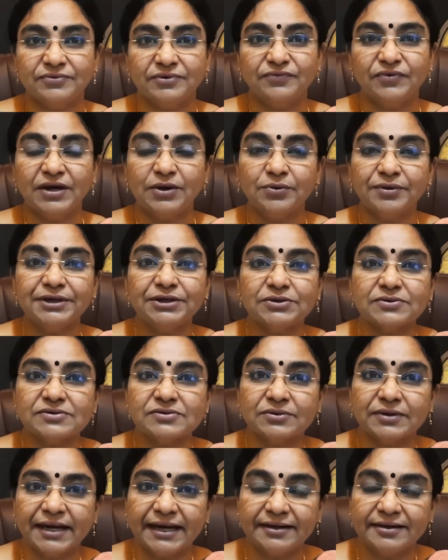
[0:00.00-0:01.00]
we are going
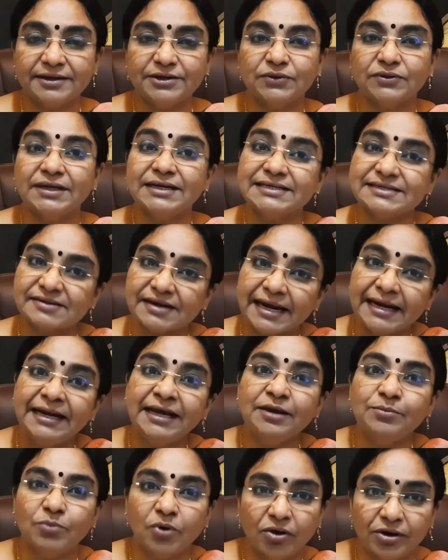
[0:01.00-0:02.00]
to get into the
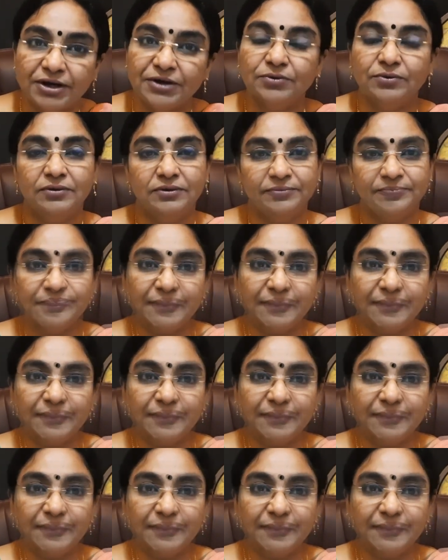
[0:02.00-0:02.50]
training module.